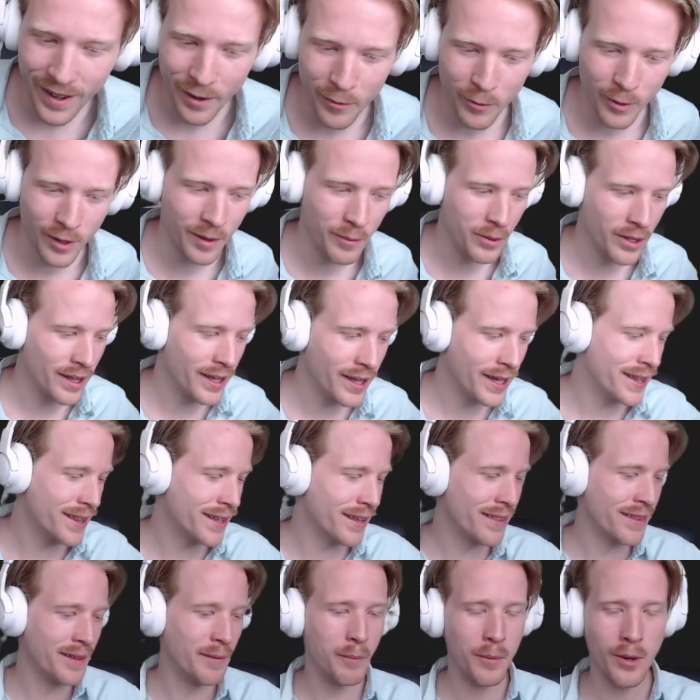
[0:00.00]
right. Well, I'm glad
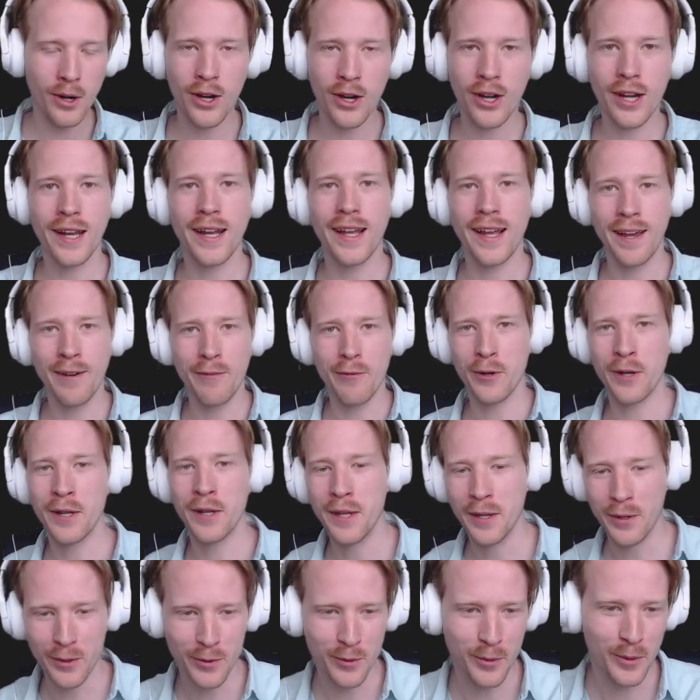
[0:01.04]
that the marketing effort
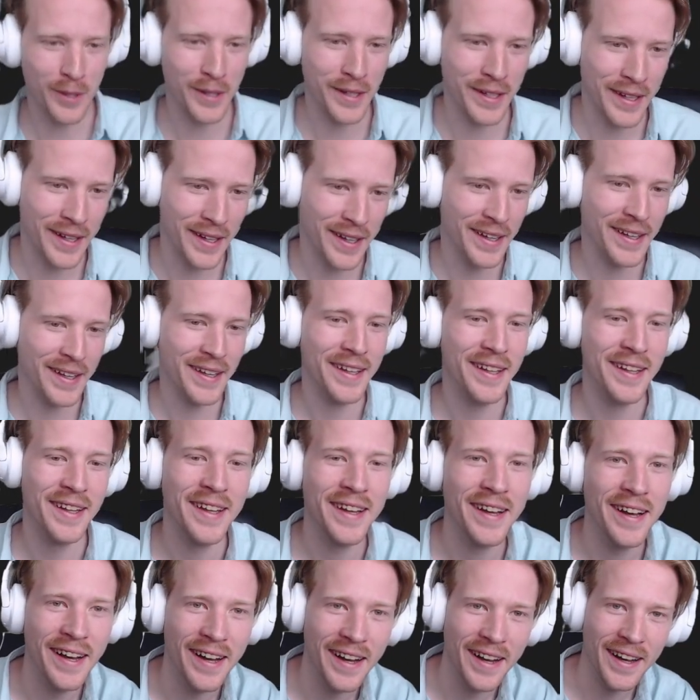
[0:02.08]
here is working.
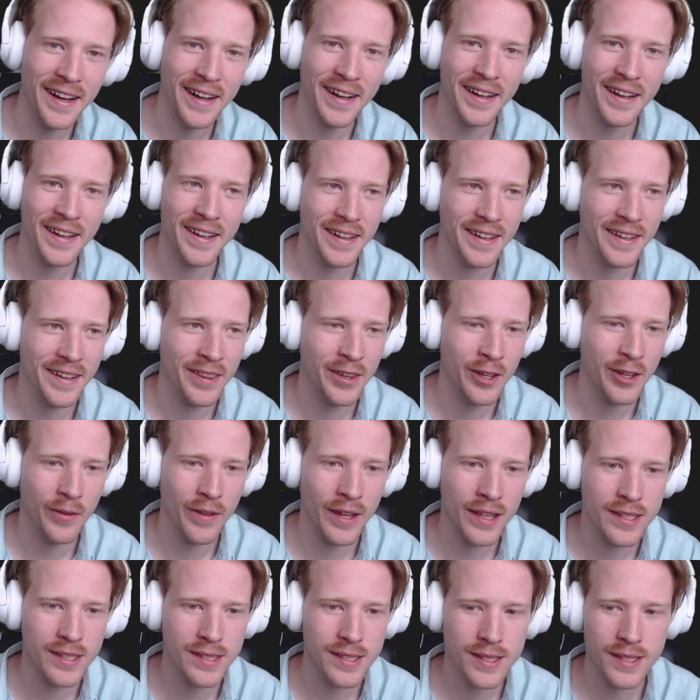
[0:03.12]
No,
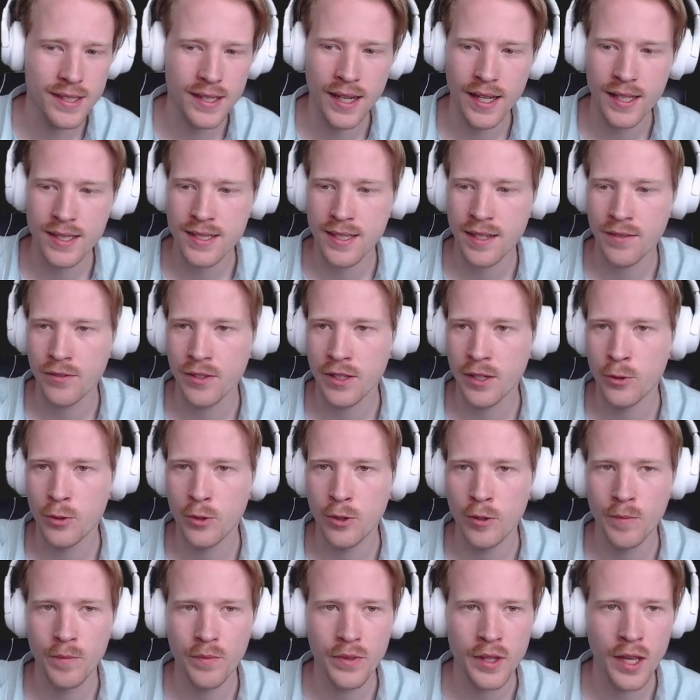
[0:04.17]
that's definitely
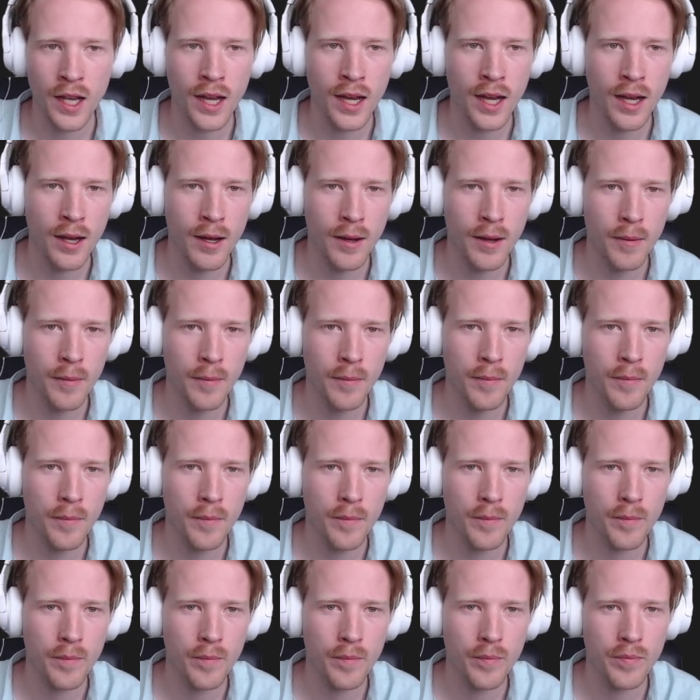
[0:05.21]
cool.
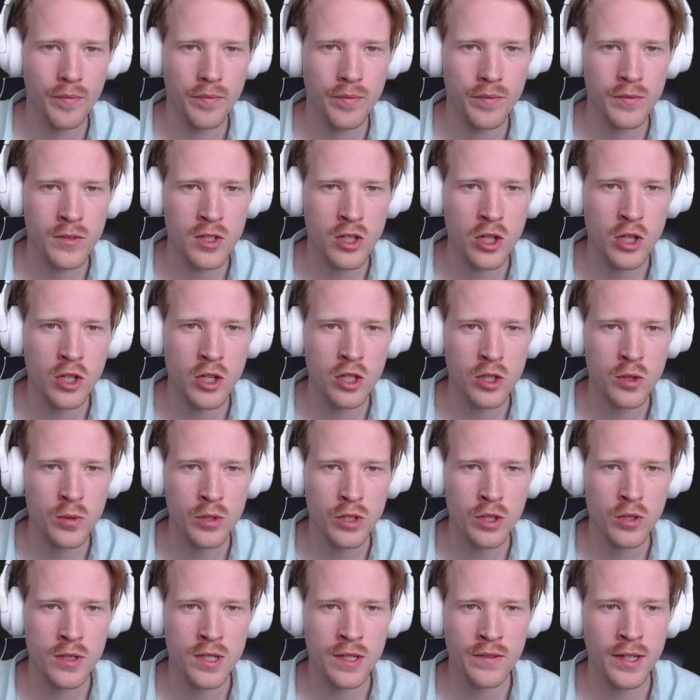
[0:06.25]
So you just were
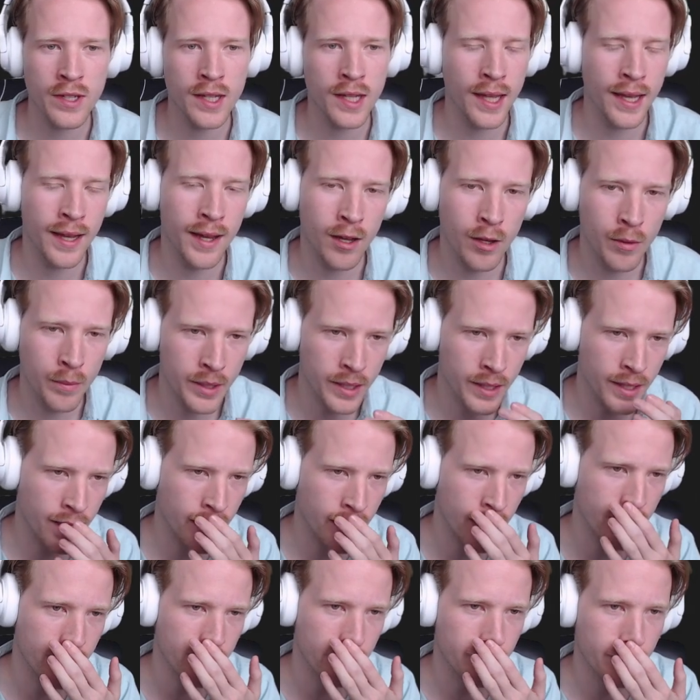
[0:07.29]
using Vanilla Elm and
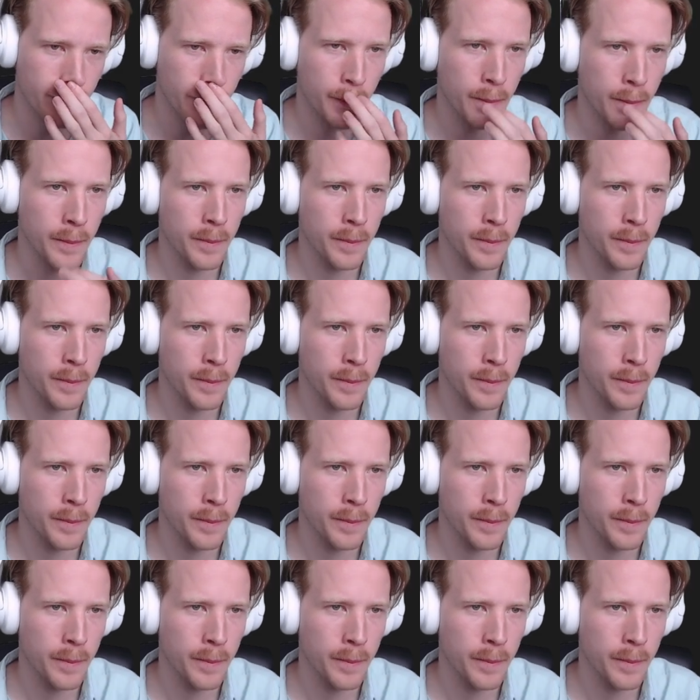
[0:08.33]
kind of